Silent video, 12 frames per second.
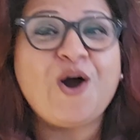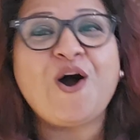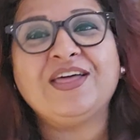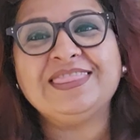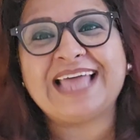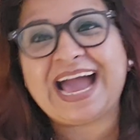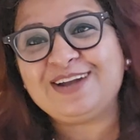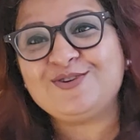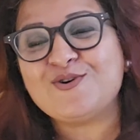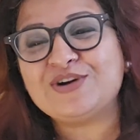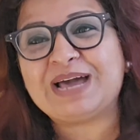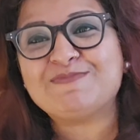On that
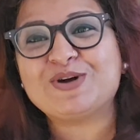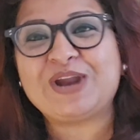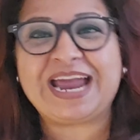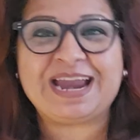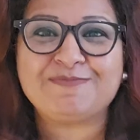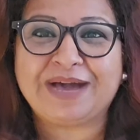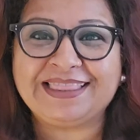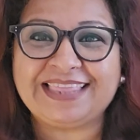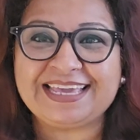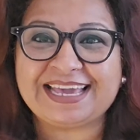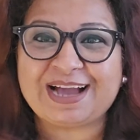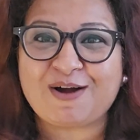note, I'm going to end my
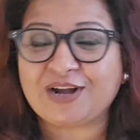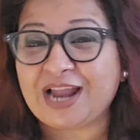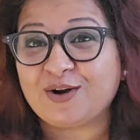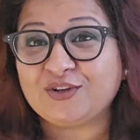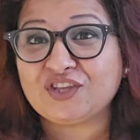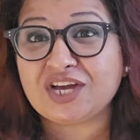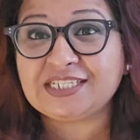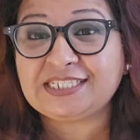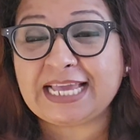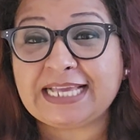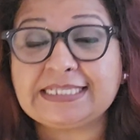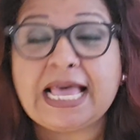Thinking Out Loud
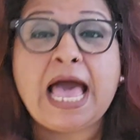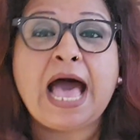Thursdays.